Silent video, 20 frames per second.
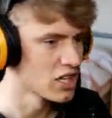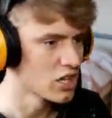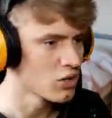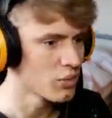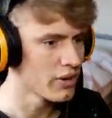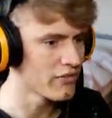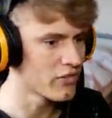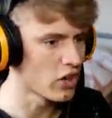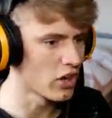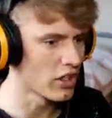
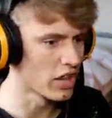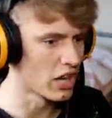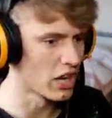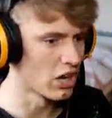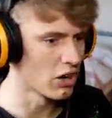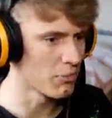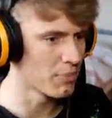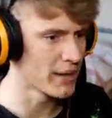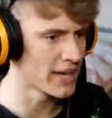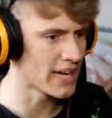We've got the
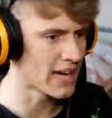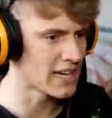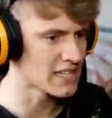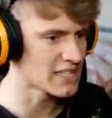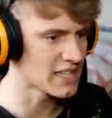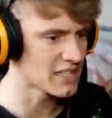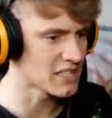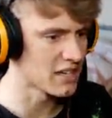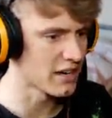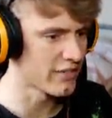lock pickaxe.
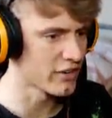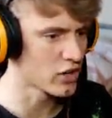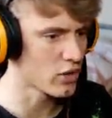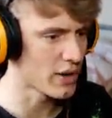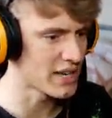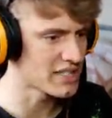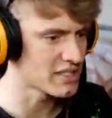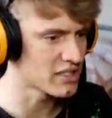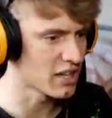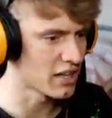That's another
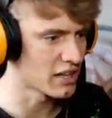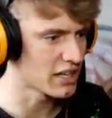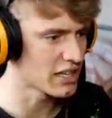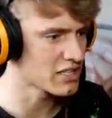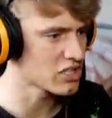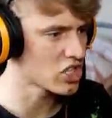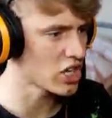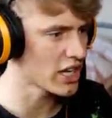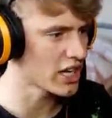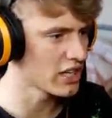quest done.
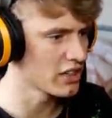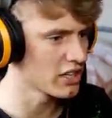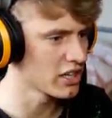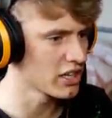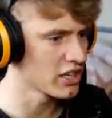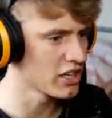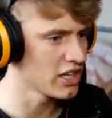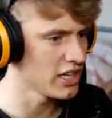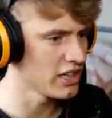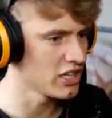Let's check in
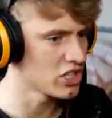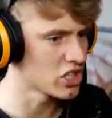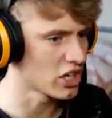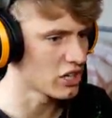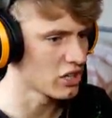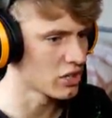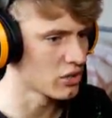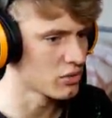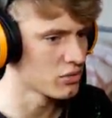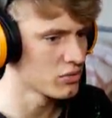the
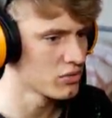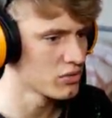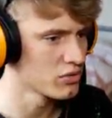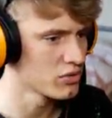jungle.